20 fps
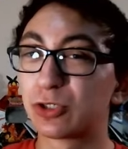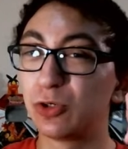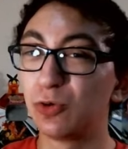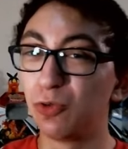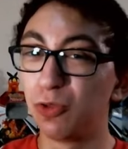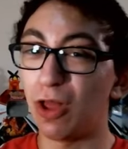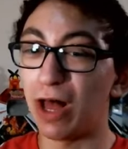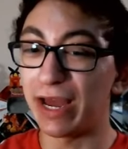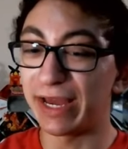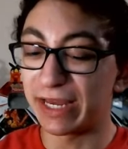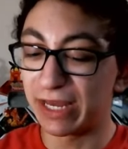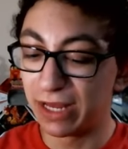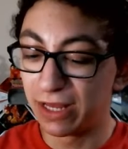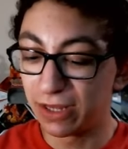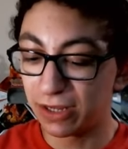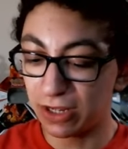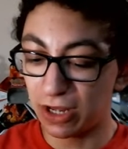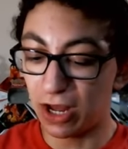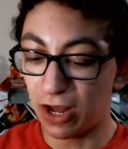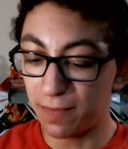to like,
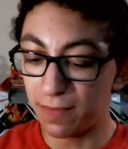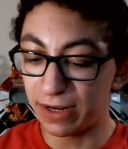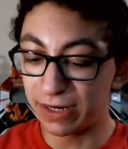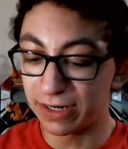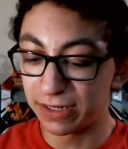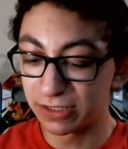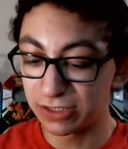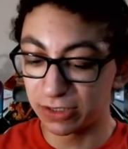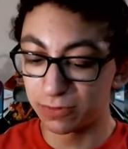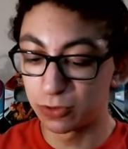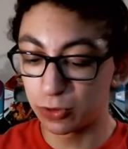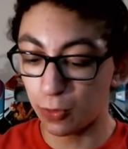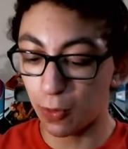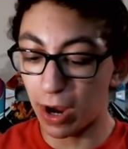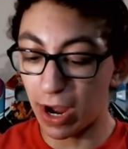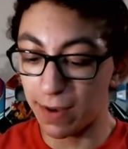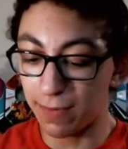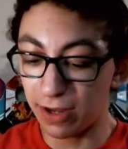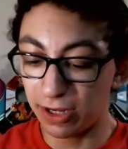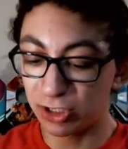comment,
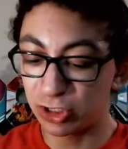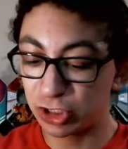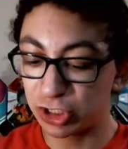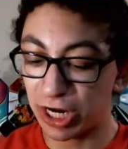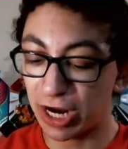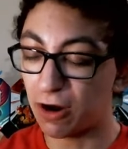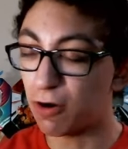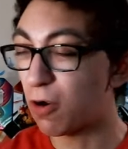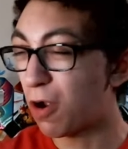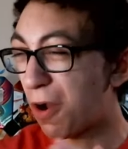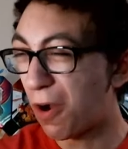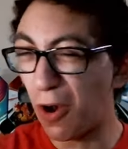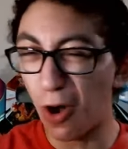subscribe, share.